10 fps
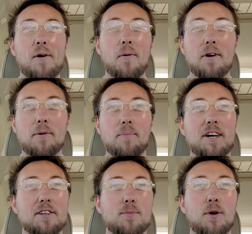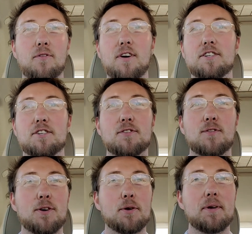One of the biggest motivations
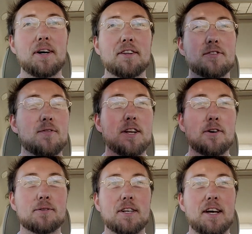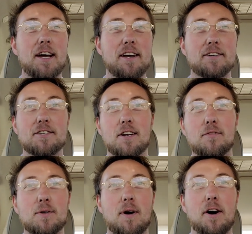for doing this video today instead
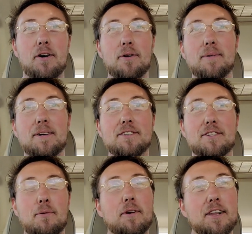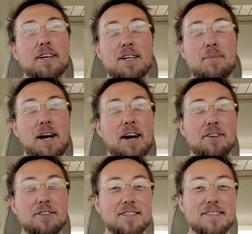of tomorrow is I really liked how my hair
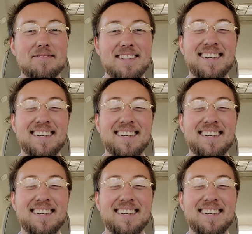looked.